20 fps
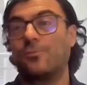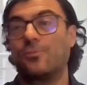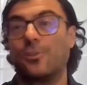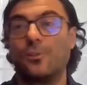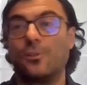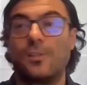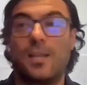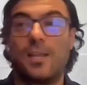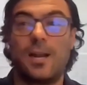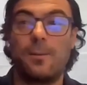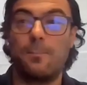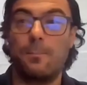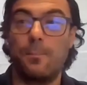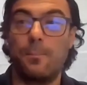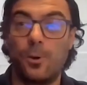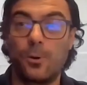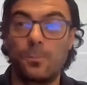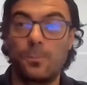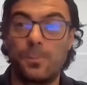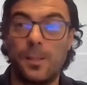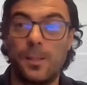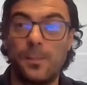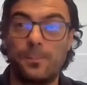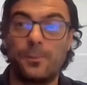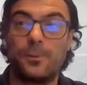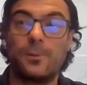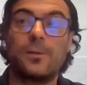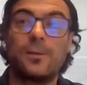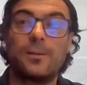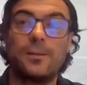So there are more
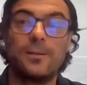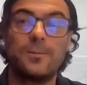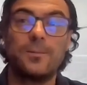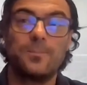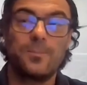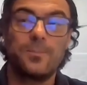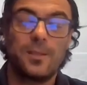people